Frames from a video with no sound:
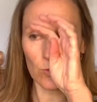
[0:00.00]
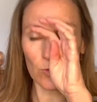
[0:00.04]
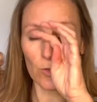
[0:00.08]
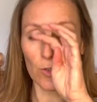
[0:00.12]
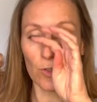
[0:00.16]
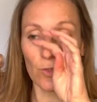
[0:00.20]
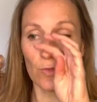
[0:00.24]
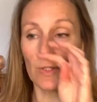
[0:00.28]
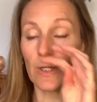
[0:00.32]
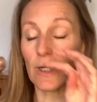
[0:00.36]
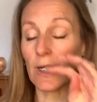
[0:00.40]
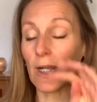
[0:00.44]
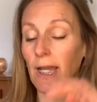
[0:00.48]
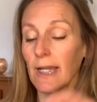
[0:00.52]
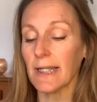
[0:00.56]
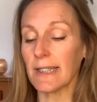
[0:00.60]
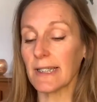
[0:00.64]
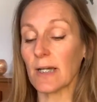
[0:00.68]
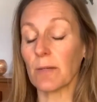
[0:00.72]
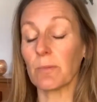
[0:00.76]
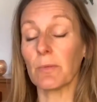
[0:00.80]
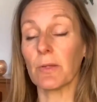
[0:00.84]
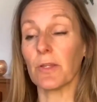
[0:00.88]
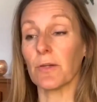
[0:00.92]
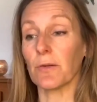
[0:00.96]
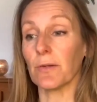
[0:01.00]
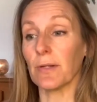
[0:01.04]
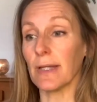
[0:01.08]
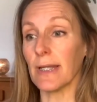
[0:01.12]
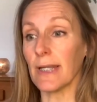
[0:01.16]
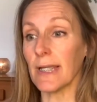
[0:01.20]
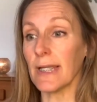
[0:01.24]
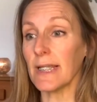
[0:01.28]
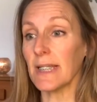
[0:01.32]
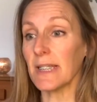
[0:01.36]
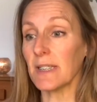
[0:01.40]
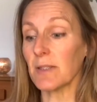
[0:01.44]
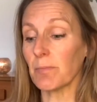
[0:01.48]
You can lie down with your
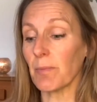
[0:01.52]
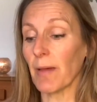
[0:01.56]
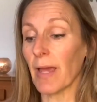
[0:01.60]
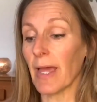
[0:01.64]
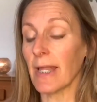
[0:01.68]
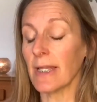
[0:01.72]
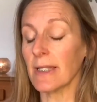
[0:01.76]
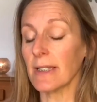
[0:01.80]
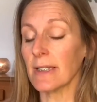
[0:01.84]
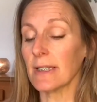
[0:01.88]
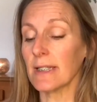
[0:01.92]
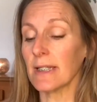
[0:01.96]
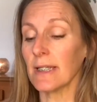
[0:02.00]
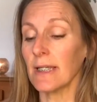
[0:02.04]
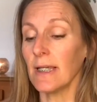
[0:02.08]
knees bent.